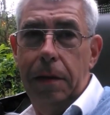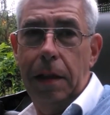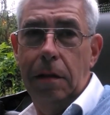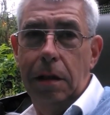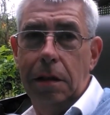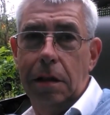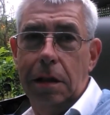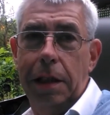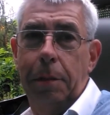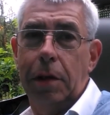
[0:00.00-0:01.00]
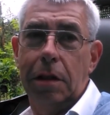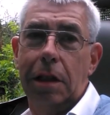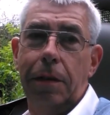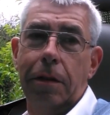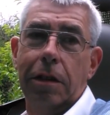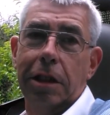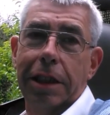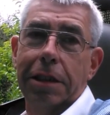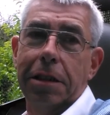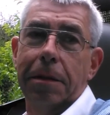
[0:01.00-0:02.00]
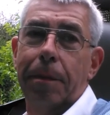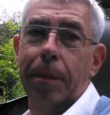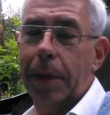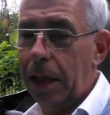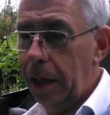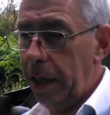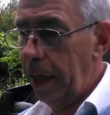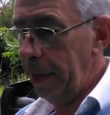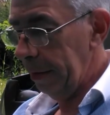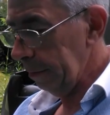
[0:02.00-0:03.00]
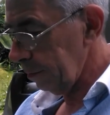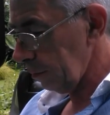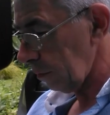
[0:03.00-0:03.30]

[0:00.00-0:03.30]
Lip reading: Photos to see what the difference is. Okay.